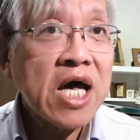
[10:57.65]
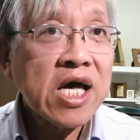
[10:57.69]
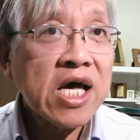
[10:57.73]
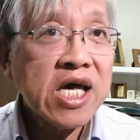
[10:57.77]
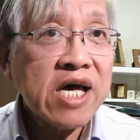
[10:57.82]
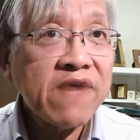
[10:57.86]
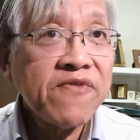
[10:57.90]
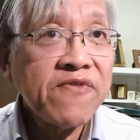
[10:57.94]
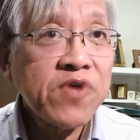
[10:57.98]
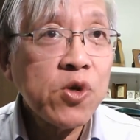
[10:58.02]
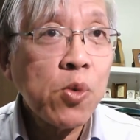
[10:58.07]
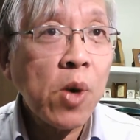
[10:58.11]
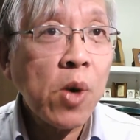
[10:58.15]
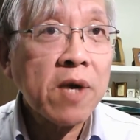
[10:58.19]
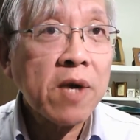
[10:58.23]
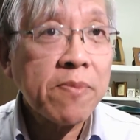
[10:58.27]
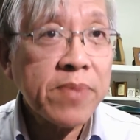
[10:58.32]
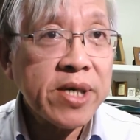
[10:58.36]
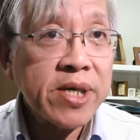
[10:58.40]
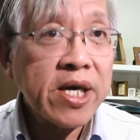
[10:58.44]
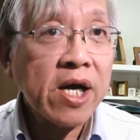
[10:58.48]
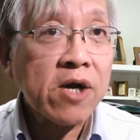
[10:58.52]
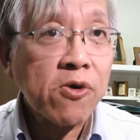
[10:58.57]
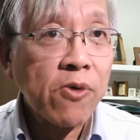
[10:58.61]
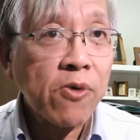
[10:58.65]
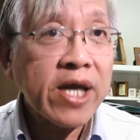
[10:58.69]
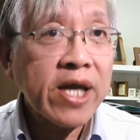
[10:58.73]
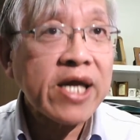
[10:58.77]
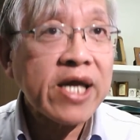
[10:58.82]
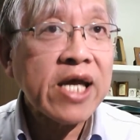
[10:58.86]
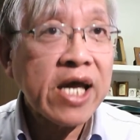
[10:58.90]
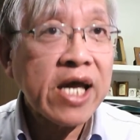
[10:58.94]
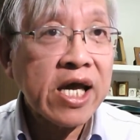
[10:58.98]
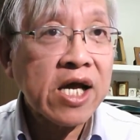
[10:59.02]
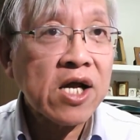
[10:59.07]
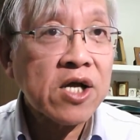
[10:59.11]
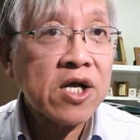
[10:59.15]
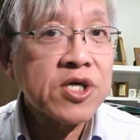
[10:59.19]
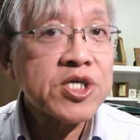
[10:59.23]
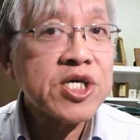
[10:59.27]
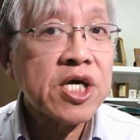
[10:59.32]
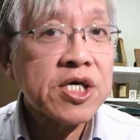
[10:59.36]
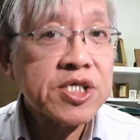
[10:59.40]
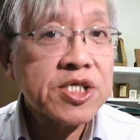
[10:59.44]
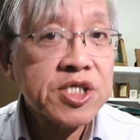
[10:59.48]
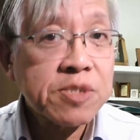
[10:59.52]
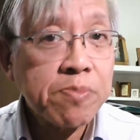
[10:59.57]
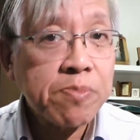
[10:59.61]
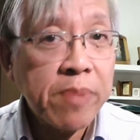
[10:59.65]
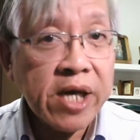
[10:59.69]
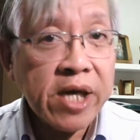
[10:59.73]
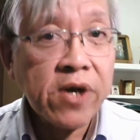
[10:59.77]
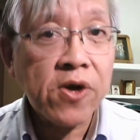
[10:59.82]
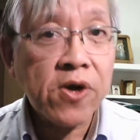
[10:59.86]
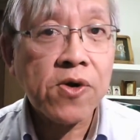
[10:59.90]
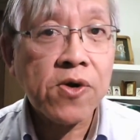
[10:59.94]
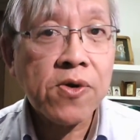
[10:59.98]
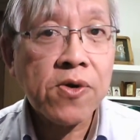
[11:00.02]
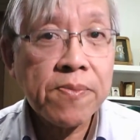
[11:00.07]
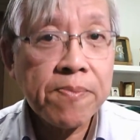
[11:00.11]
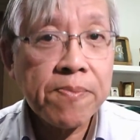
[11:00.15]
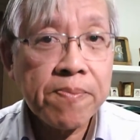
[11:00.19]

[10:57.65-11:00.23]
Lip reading: if you want to be a great English speaker.